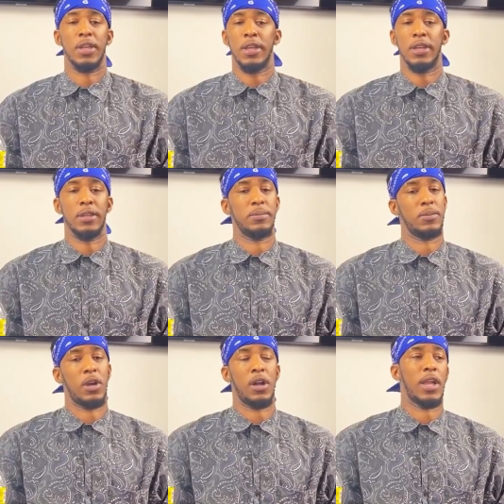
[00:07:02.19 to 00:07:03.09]
and
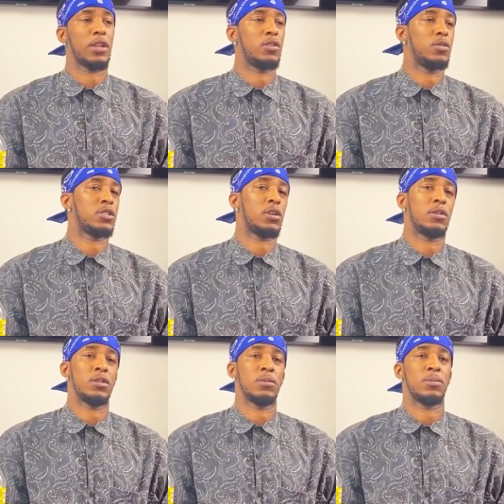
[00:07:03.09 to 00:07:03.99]
all I do is show
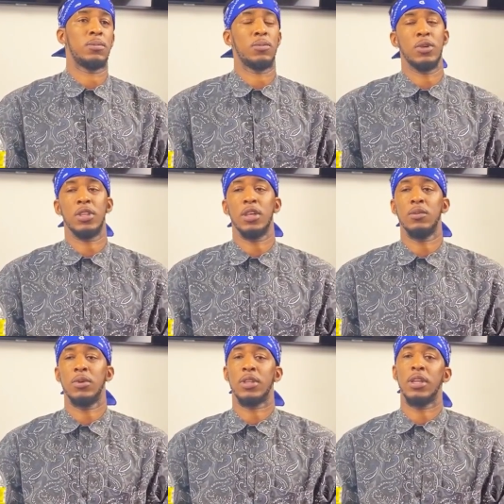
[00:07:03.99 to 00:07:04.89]
them what
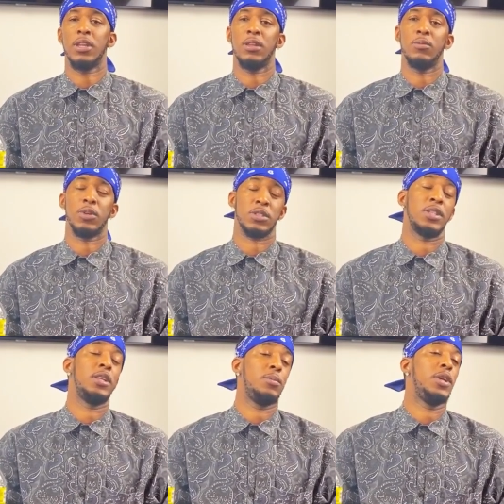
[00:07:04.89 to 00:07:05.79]

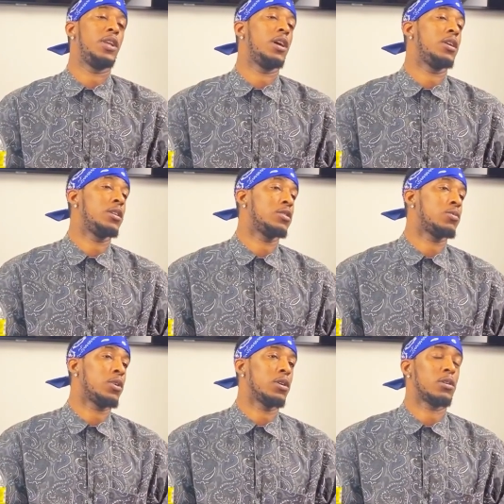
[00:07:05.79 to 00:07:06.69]
needs to be done in this
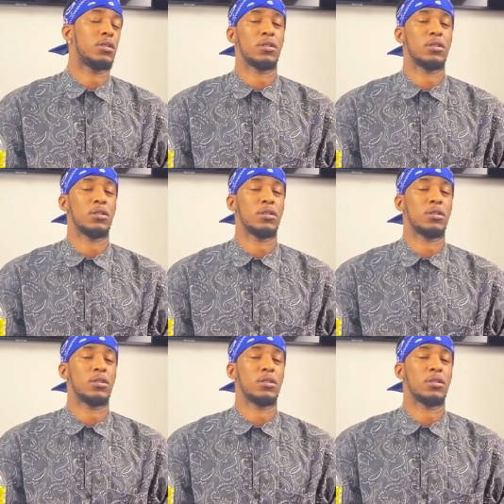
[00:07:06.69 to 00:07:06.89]
world.